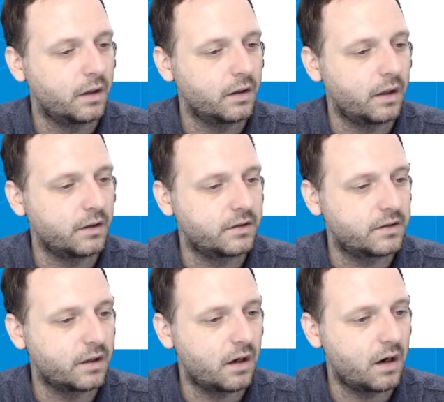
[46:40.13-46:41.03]
A
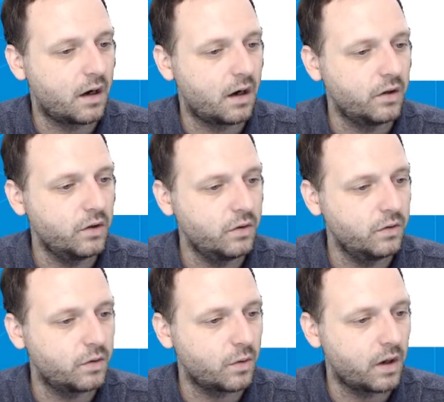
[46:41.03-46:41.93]
star. Who
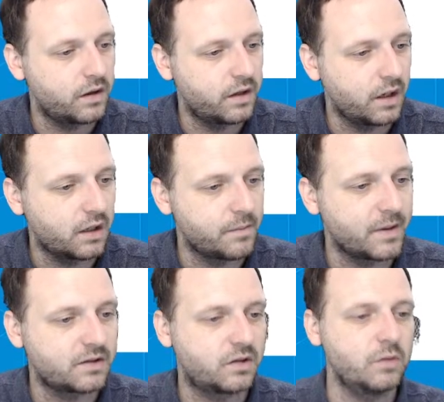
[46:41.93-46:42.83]
do I think are the
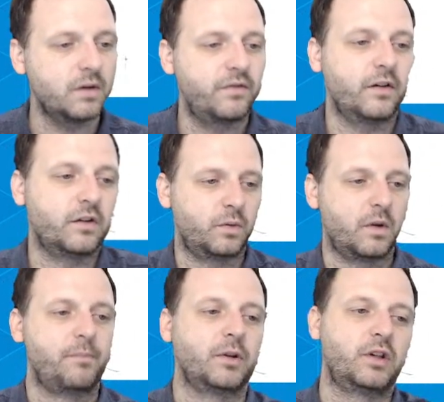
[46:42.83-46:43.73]
best 2 midfielders with a
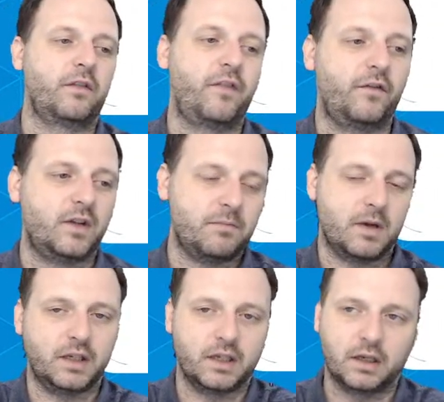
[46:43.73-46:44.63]
budget of 15
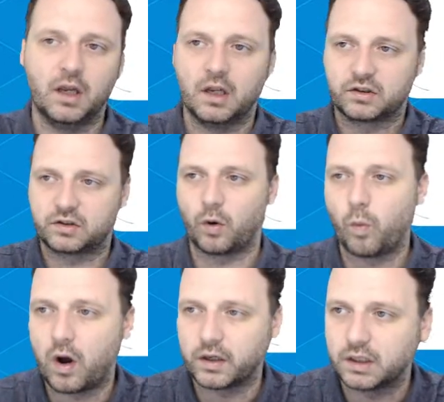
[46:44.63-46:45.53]
million? So
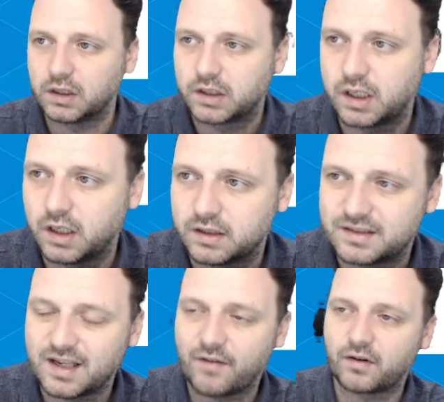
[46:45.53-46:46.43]
what, you're looking at
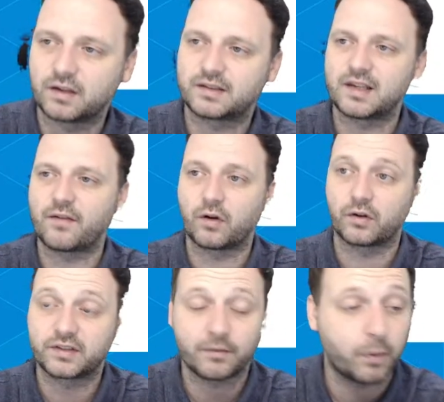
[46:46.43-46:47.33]
7 and 7 or
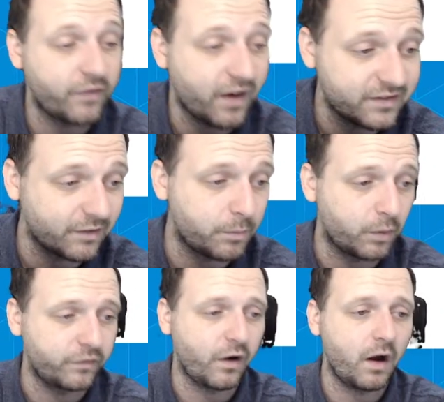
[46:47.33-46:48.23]
7.5,
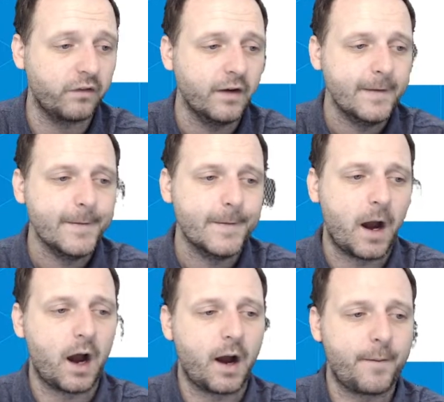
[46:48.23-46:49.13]

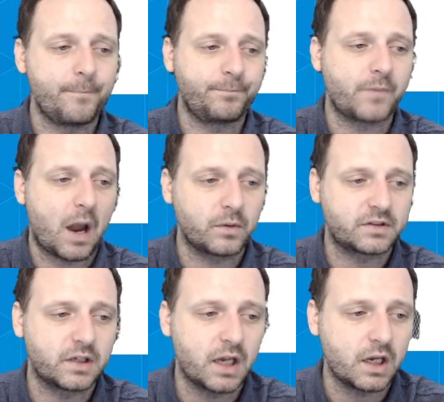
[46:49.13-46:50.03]
7.5. I would
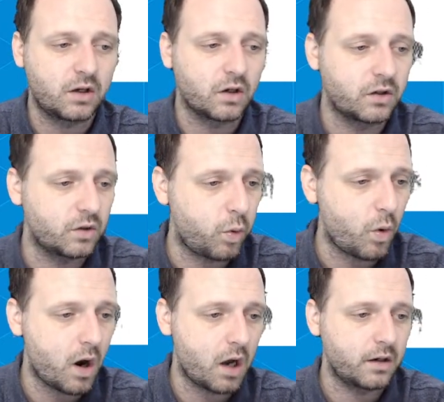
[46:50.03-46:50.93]
say
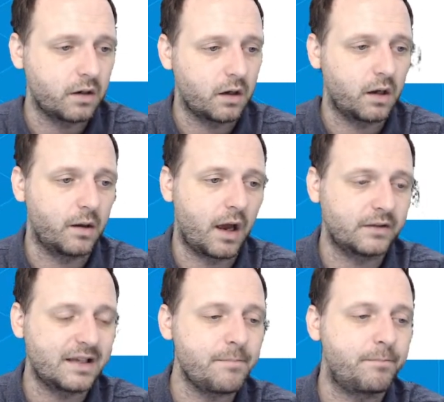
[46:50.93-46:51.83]
Gundogan. I'd
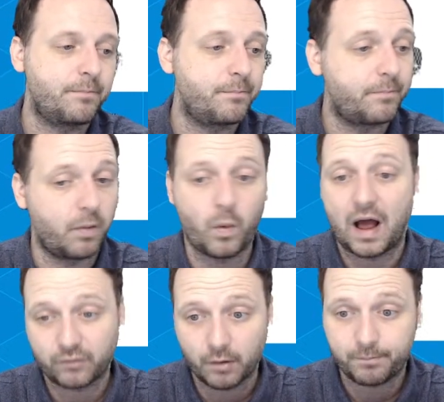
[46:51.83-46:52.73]
say, well,
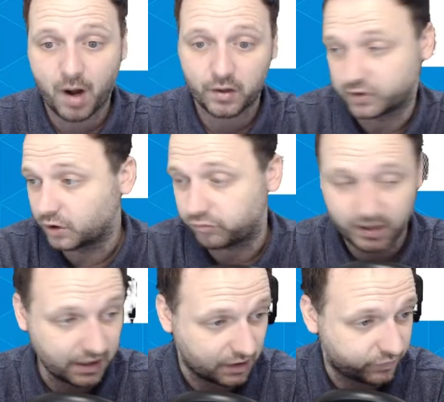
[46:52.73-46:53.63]
I've got Barnes and
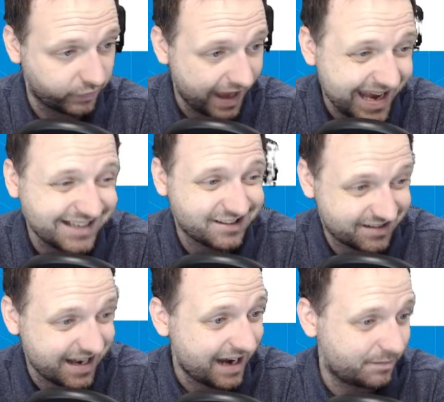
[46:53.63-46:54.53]
Grealish for that
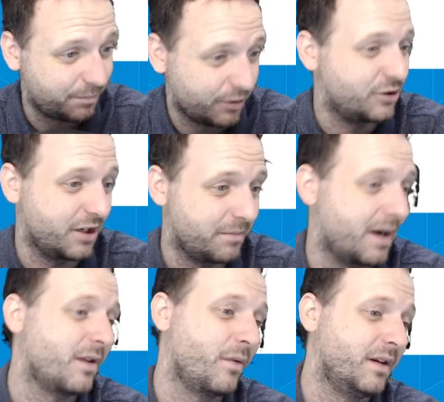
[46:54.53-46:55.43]
exact budget, by
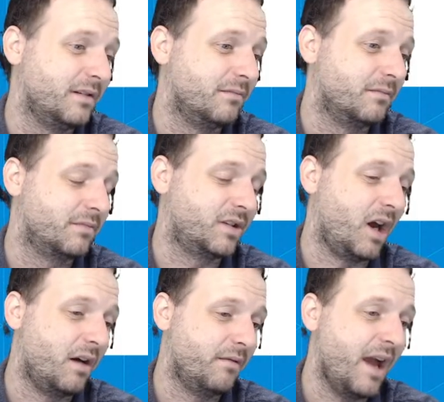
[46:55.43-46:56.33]
the way.
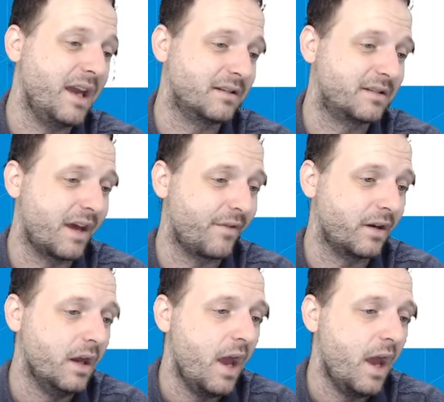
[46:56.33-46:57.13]
Star 8 and 7.